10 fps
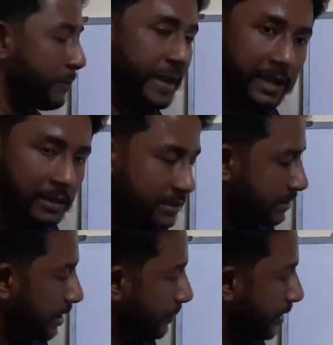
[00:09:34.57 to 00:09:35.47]
breaking this
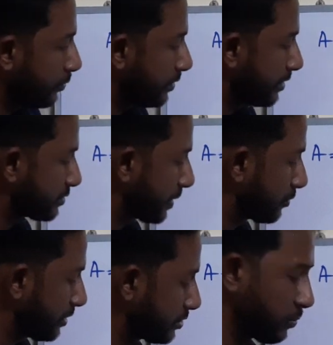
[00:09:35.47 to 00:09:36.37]
determinant with respect to
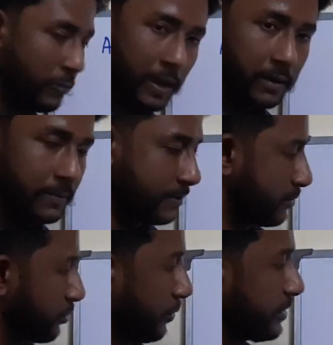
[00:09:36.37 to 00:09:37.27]
this 1,
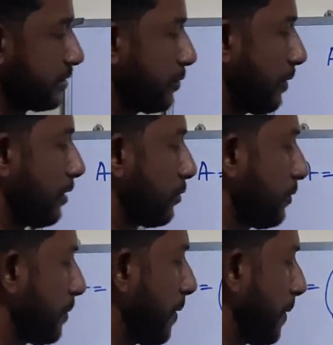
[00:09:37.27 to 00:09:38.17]
so which is equal to
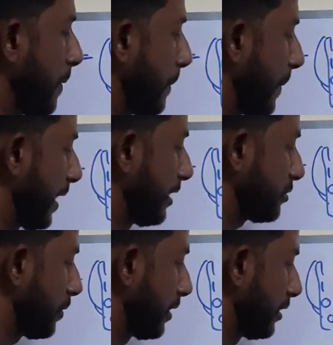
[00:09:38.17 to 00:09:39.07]
minus 1